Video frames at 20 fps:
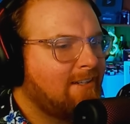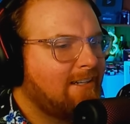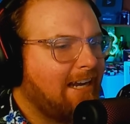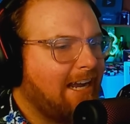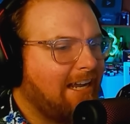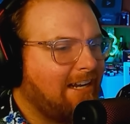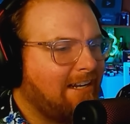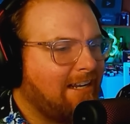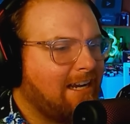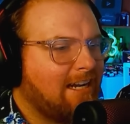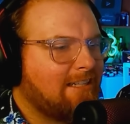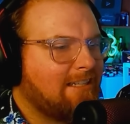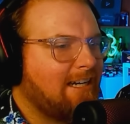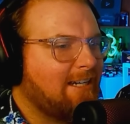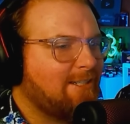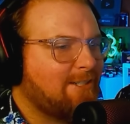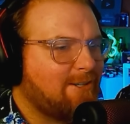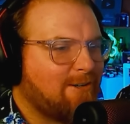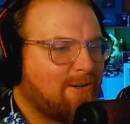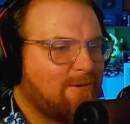And you got
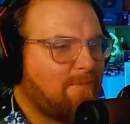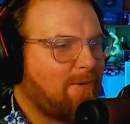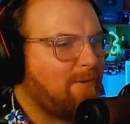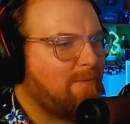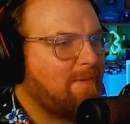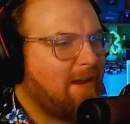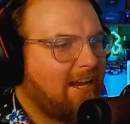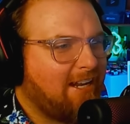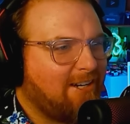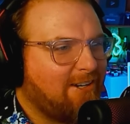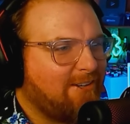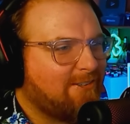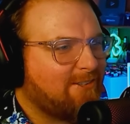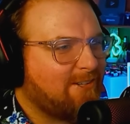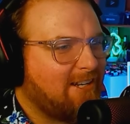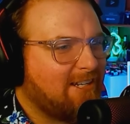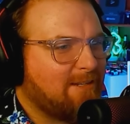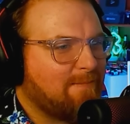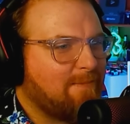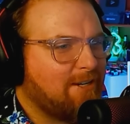that durable manual
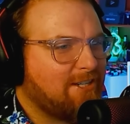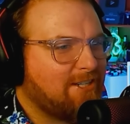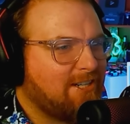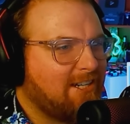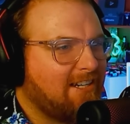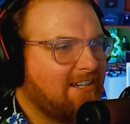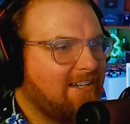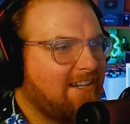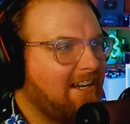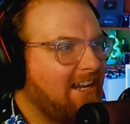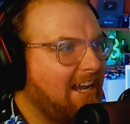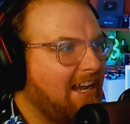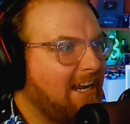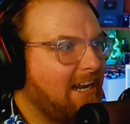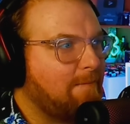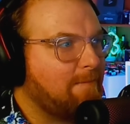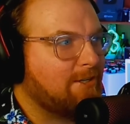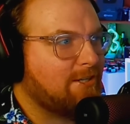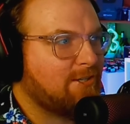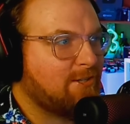transmission. And
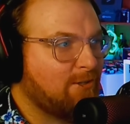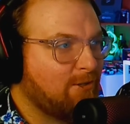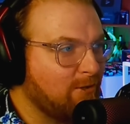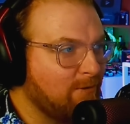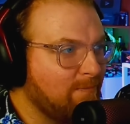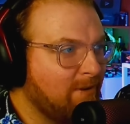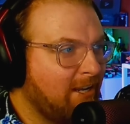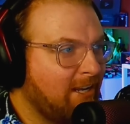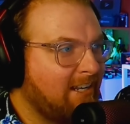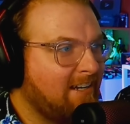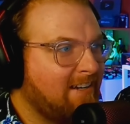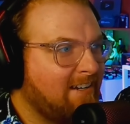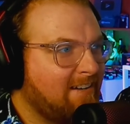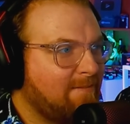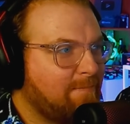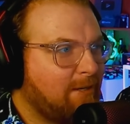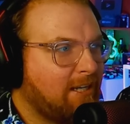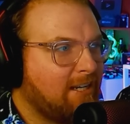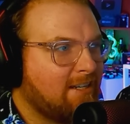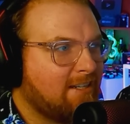I'm assuming
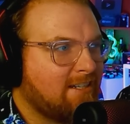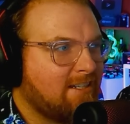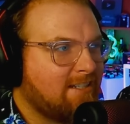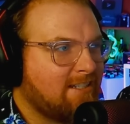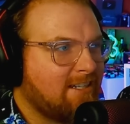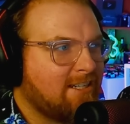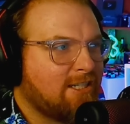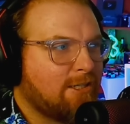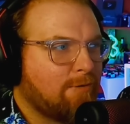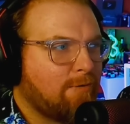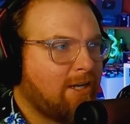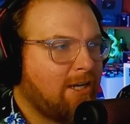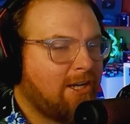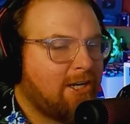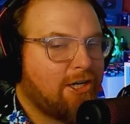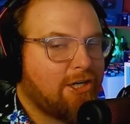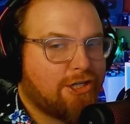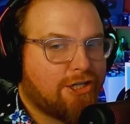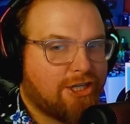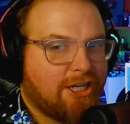because it says
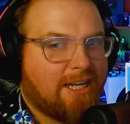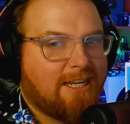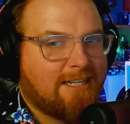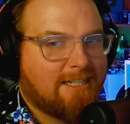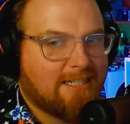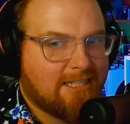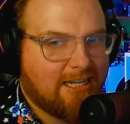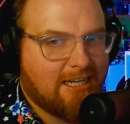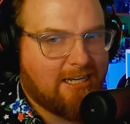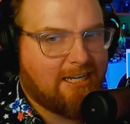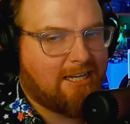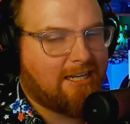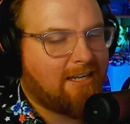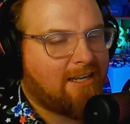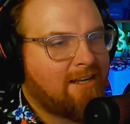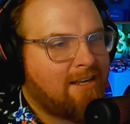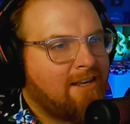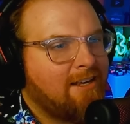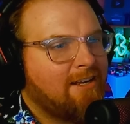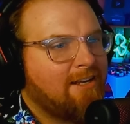300
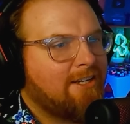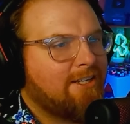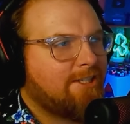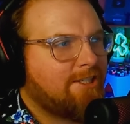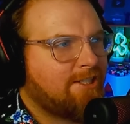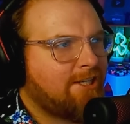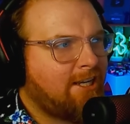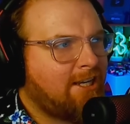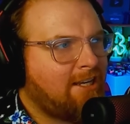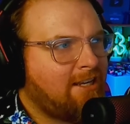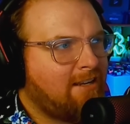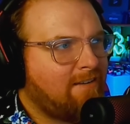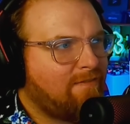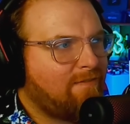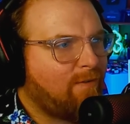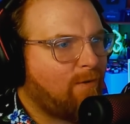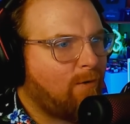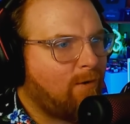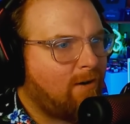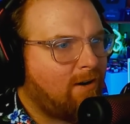GD, D
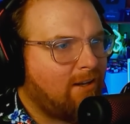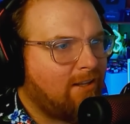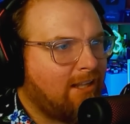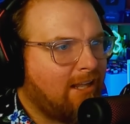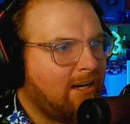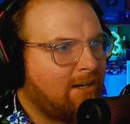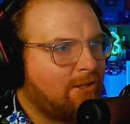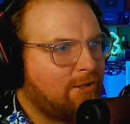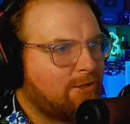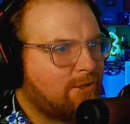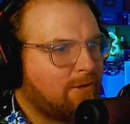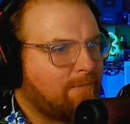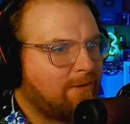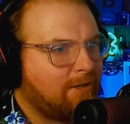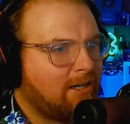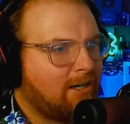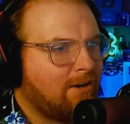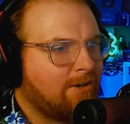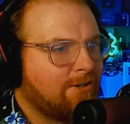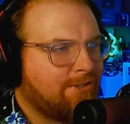for a lot of the German
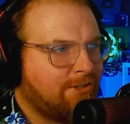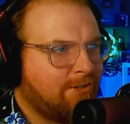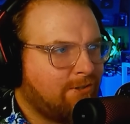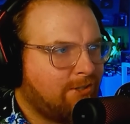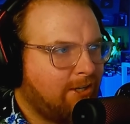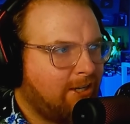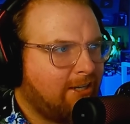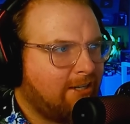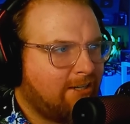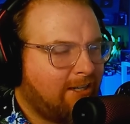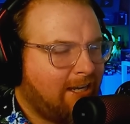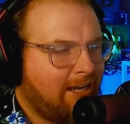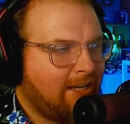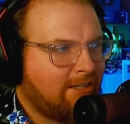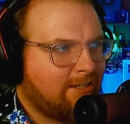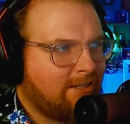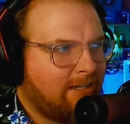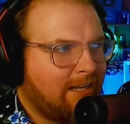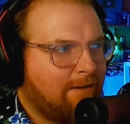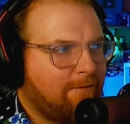cars usually
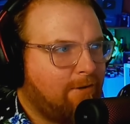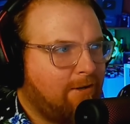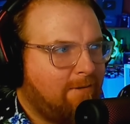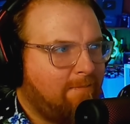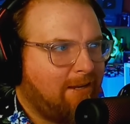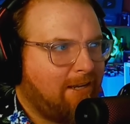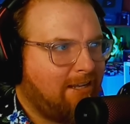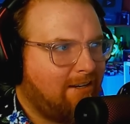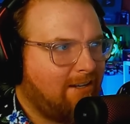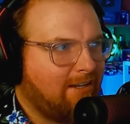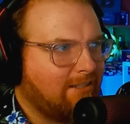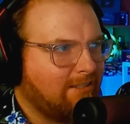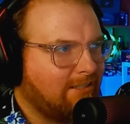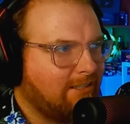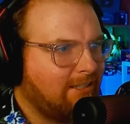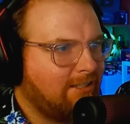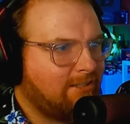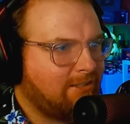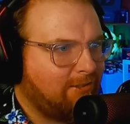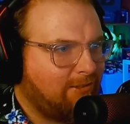indicates that that would mean a
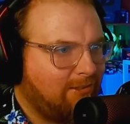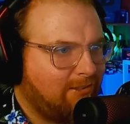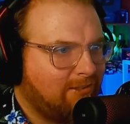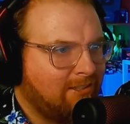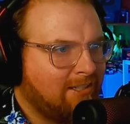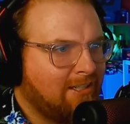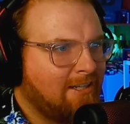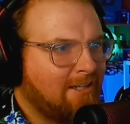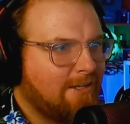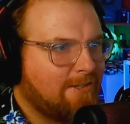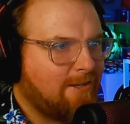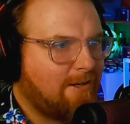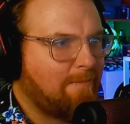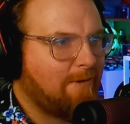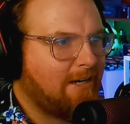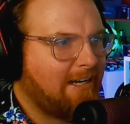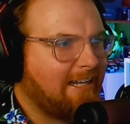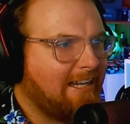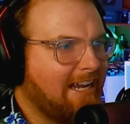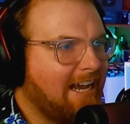diesel. So I'm
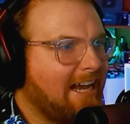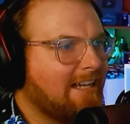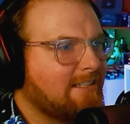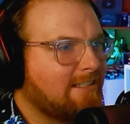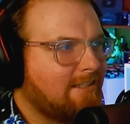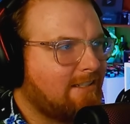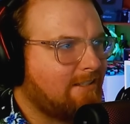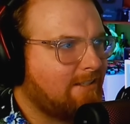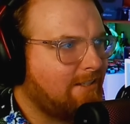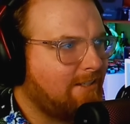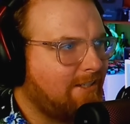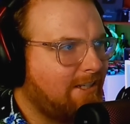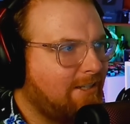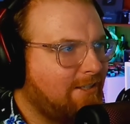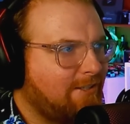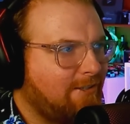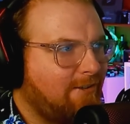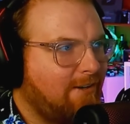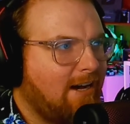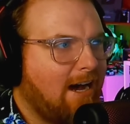going to guess this is a
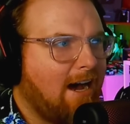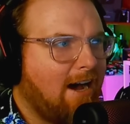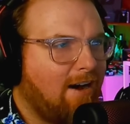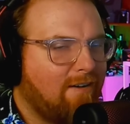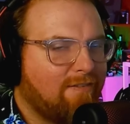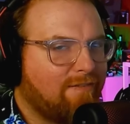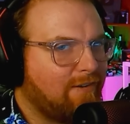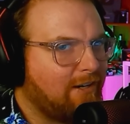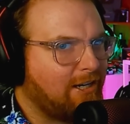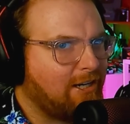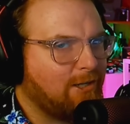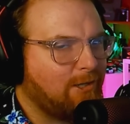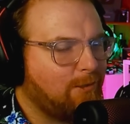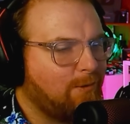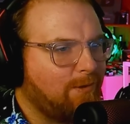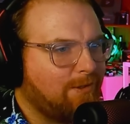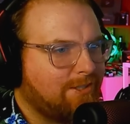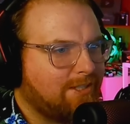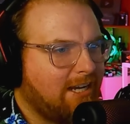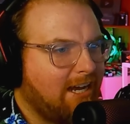diesel. How freaking
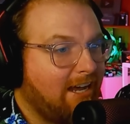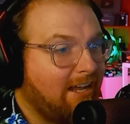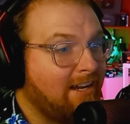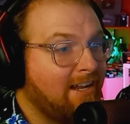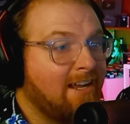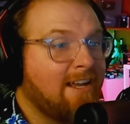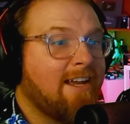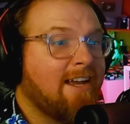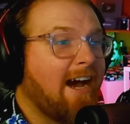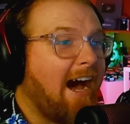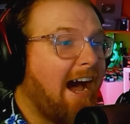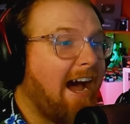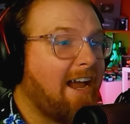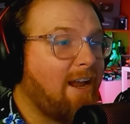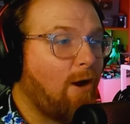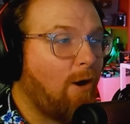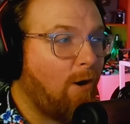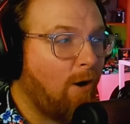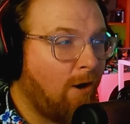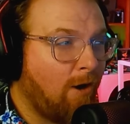cool is that?
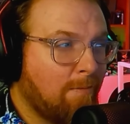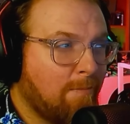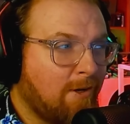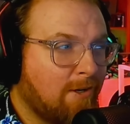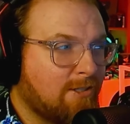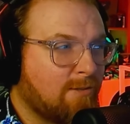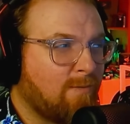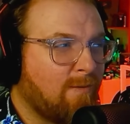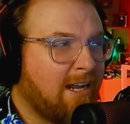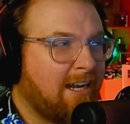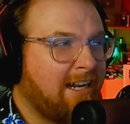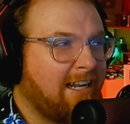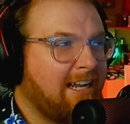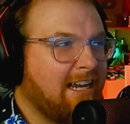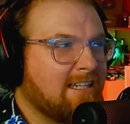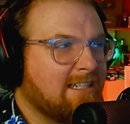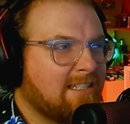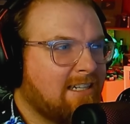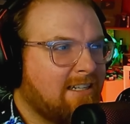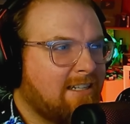I almost want to
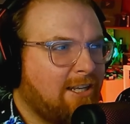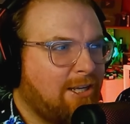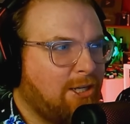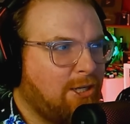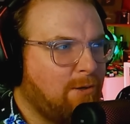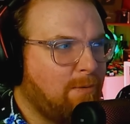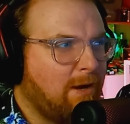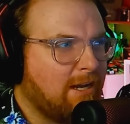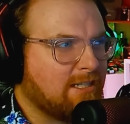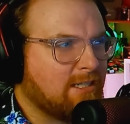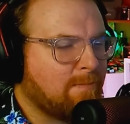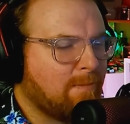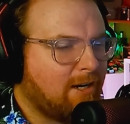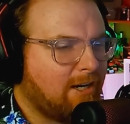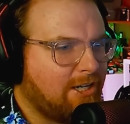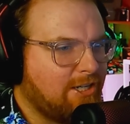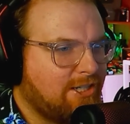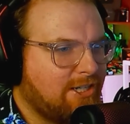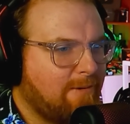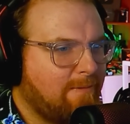guess that the U.S.
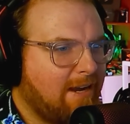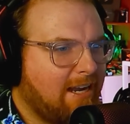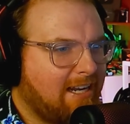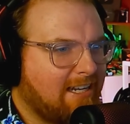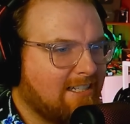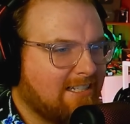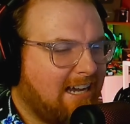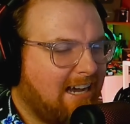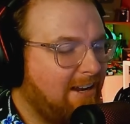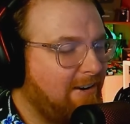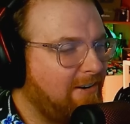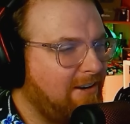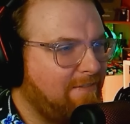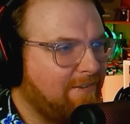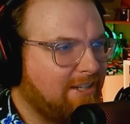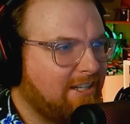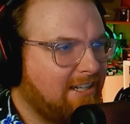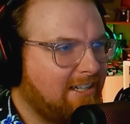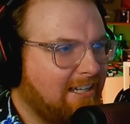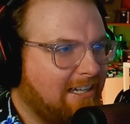market G-Wagons, I don't
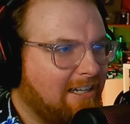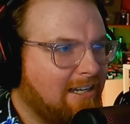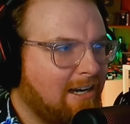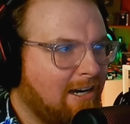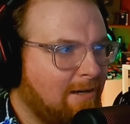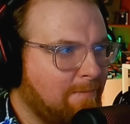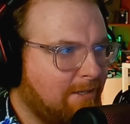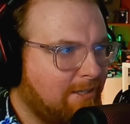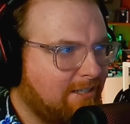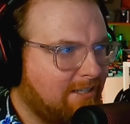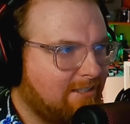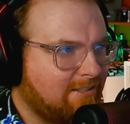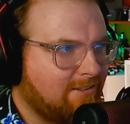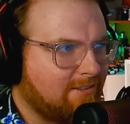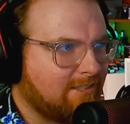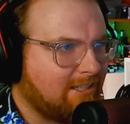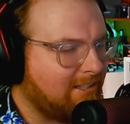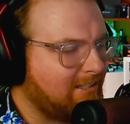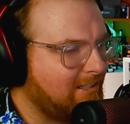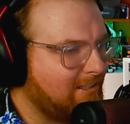even think they come in
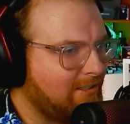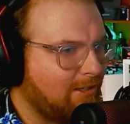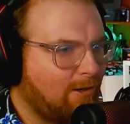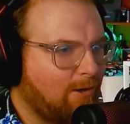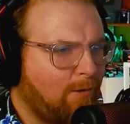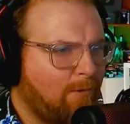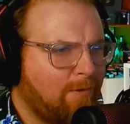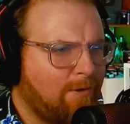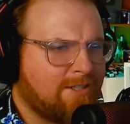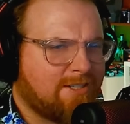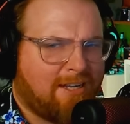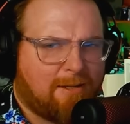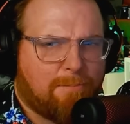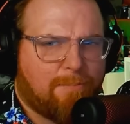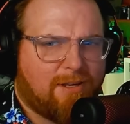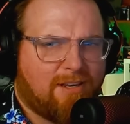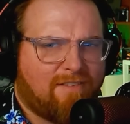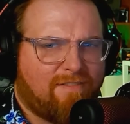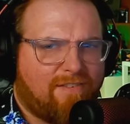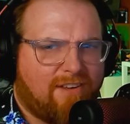diesels. I think they're always like
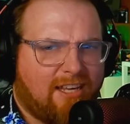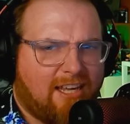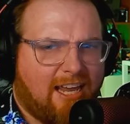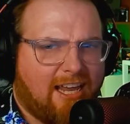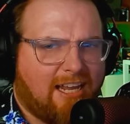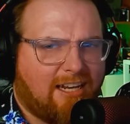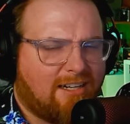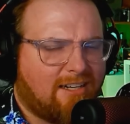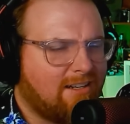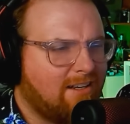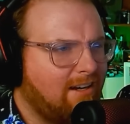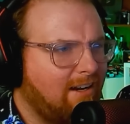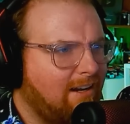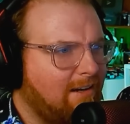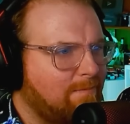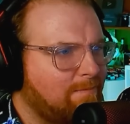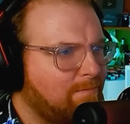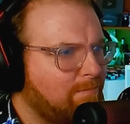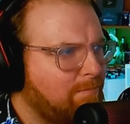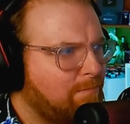big
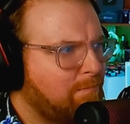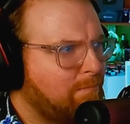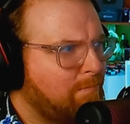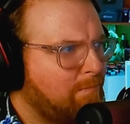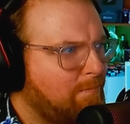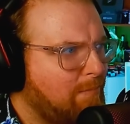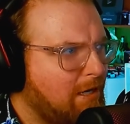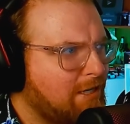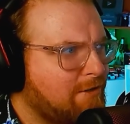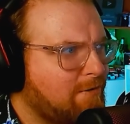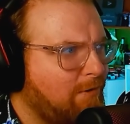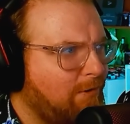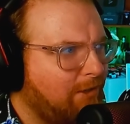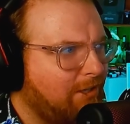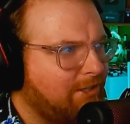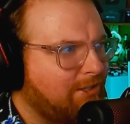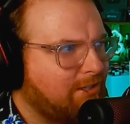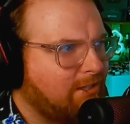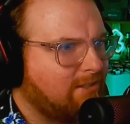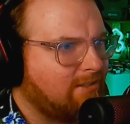V8 petrol
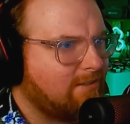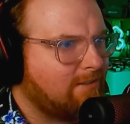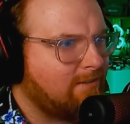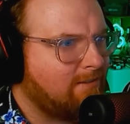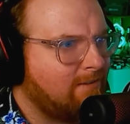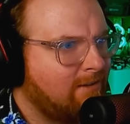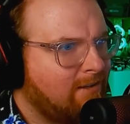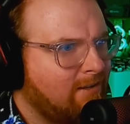engines.